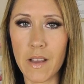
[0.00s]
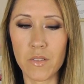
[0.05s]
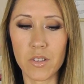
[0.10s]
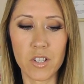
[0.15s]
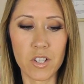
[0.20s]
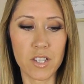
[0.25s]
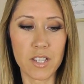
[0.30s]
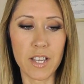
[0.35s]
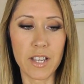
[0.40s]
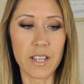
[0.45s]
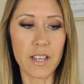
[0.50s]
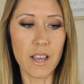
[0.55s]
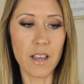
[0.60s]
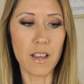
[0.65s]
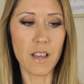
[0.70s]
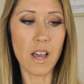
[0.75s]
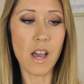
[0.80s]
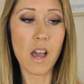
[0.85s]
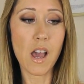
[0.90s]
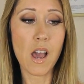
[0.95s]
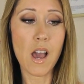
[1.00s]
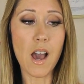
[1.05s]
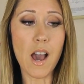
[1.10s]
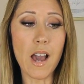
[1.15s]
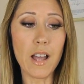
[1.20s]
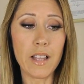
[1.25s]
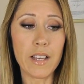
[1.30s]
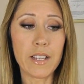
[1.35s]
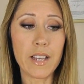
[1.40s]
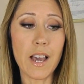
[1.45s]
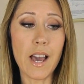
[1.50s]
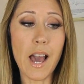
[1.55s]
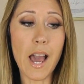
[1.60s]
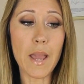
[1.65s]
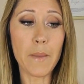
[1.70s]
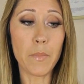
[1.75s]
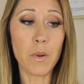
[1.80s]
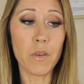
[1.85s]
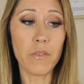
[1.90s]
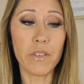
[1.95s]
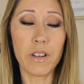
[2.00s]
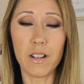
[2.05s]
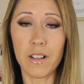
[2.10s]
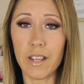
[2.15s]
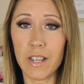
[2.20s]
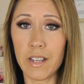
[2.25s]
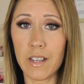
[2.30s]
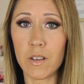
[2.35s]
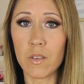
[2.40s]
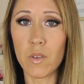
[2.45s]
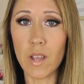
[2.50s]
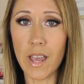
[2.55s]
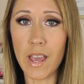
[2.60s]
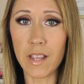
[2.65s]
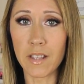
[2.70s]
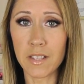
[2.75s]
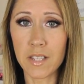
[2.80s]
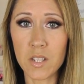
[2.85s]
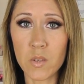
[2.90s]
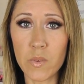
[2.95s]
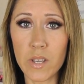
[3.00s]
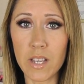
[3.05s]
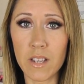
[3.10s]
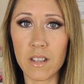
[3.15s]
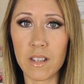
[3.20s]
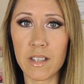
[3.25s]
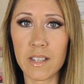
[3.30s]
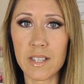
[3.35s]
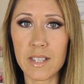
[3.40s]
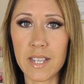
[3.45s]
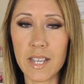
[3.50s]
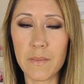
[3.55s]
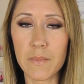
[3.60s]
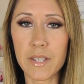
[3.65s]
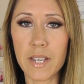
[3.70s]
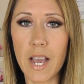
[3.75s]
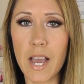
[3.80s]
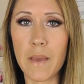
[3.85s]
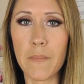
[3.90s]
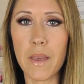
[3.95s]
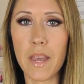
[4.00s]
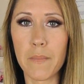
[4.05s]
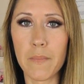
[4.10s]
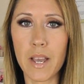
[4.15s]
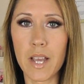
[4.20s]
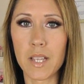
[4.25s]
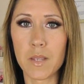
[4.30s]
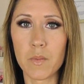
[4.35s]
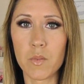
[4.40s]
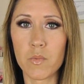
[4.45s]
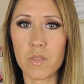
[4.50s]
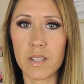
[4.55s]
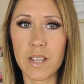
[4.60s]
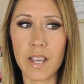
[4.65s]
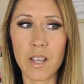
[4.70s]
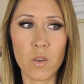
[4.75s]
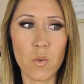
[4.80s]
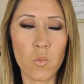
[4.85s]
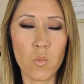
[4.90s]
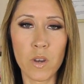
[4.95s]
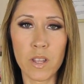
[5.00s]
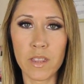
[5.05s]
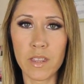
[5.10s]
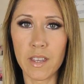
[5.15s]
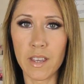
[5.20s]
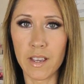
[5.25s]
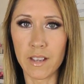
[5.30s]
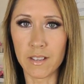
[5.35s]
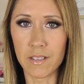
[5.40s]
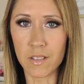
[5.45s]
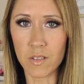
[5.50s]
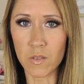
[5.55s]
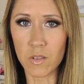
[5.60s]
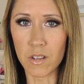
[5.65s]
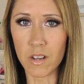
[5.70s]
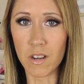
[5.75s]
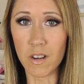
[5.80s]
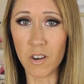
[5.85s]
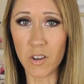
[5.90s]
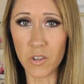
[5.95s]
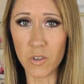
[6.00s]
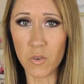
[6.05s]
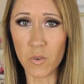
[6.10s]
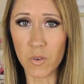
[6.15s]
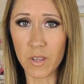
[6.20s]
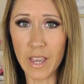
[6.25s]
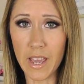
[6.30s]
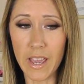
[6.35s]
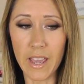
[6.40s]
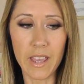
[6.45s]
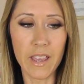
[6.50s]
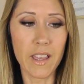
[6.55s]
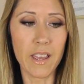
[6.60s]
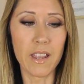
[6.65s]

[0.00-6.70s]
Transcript: I was just like, I like hyperventilated and squealed at the same time and my husband was like, what the heck is going on? Are you okay?